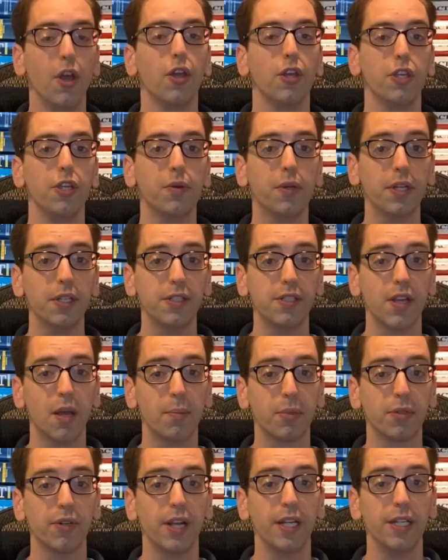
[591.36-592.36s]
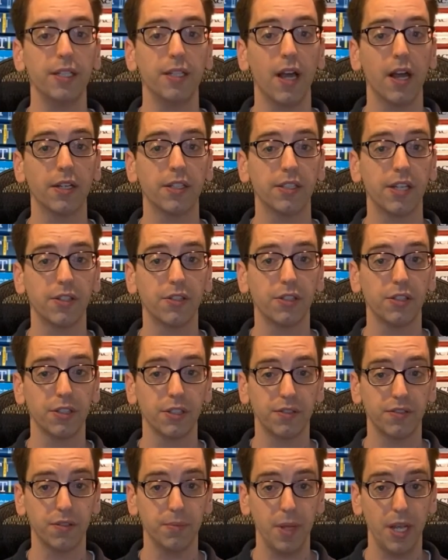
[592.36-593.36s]
You can separate not essential
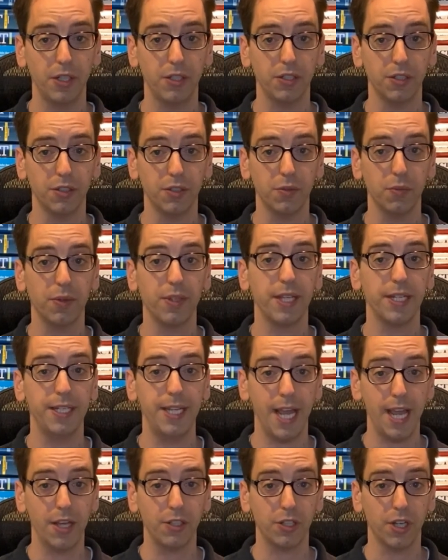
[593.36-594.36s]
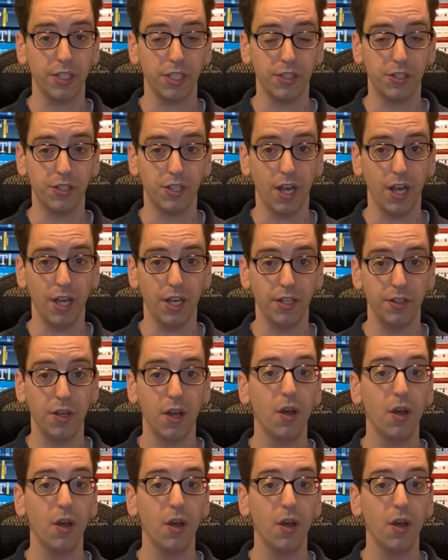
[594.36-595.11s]
information with a dash on each side,